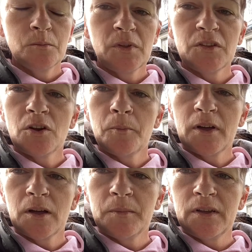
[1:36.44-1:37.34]
By the time I
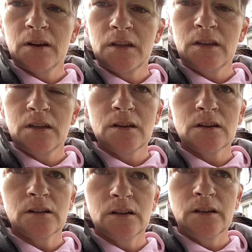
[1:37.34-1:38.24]
come down here,
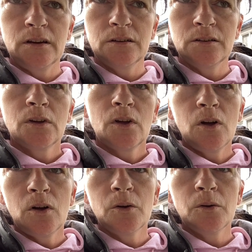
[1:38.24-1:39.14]
clean, go
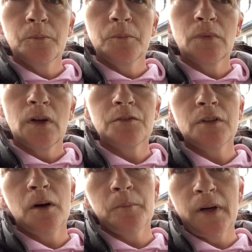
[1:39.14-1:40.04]
home, have
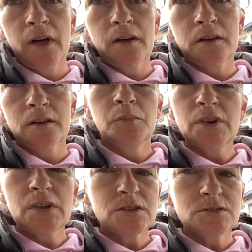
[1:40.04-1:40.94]
to unpack,
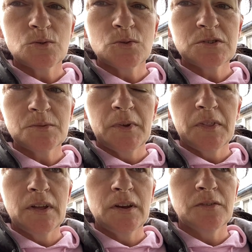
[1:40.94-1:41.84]
pretty exhausted by
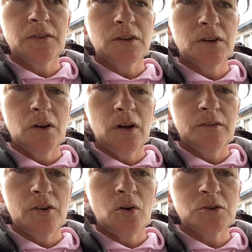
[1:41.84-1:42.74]
the end of it. You know, I
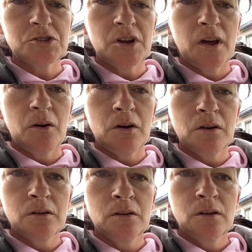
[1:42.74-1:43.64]
have a hot shower.
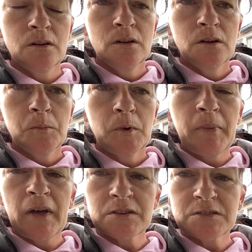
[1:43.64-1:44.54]
My
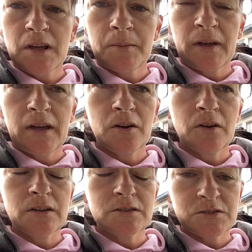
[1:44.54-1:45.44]
back's that bad, I
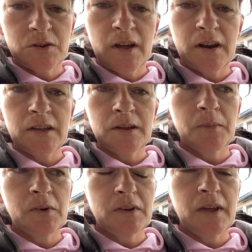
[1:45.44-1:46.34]
get sciatic in
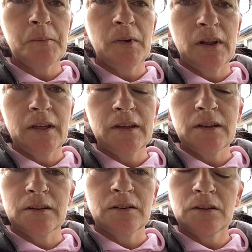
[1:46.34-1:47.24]
my down my leg
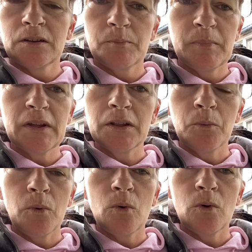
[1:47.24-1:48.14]
and can barely
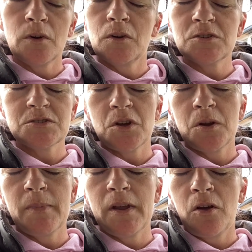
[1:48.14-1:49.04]
walk, and I just go
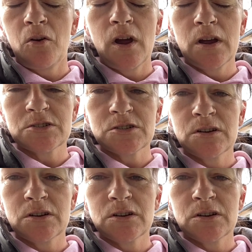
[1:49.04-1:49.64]
to bed and crash.